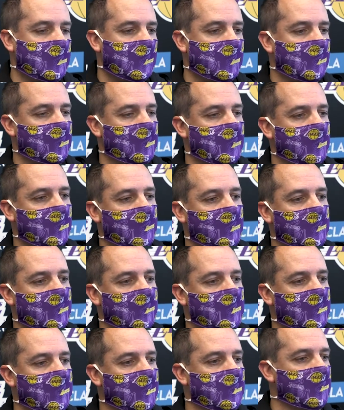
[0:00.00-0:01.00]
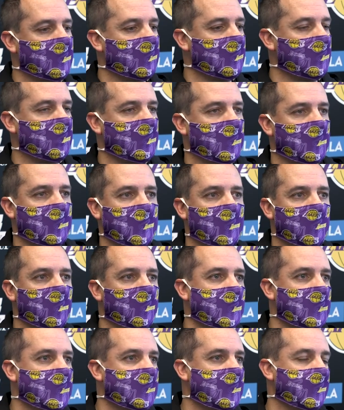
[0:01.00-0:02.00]
the ability to
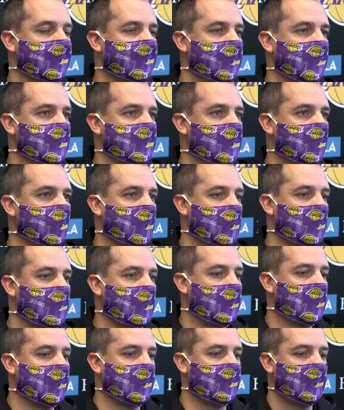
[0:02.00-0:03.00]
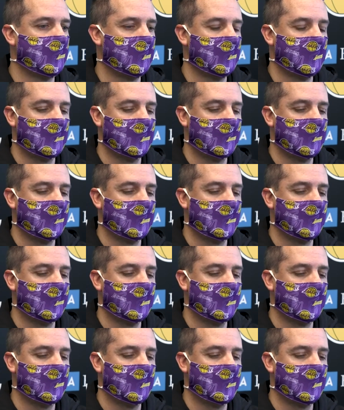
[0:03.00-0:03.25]
read defense and whatnot.